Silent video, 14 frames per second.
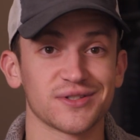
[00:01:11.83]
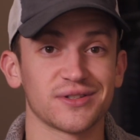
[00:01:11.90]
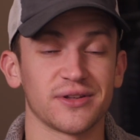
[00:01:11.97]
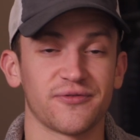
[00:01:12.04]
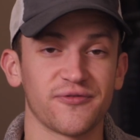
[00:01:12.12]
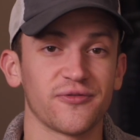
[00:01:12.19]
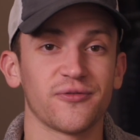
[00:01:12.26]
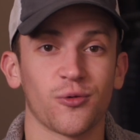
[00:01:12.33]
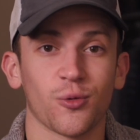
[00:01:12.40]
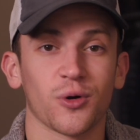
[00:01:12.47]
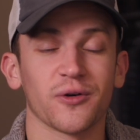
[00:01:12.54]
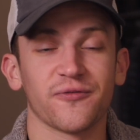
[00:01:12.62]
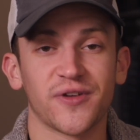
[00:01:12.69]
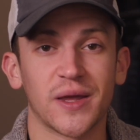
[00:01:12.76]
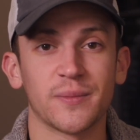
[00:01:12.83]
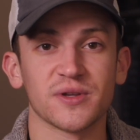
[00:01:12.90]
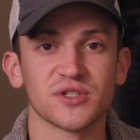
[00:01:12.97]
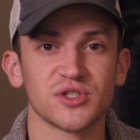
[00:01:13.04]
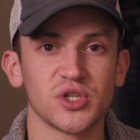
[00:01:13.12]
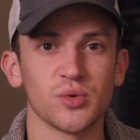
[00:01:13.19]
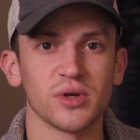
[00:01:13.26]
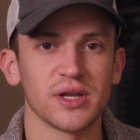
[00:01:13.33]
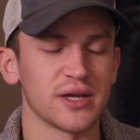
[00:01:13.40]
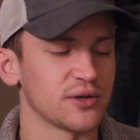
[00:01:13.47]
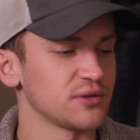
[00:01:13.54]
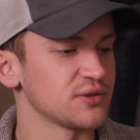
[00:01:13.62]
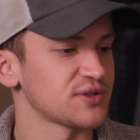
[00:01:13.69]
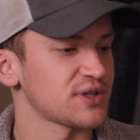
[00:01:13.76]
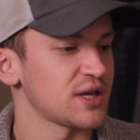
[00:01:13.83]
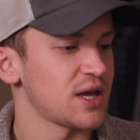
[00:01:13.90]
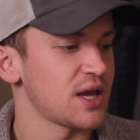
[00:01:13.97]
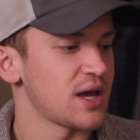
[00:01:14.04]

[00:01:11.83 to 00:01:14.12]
the 4 famous Newton Hills.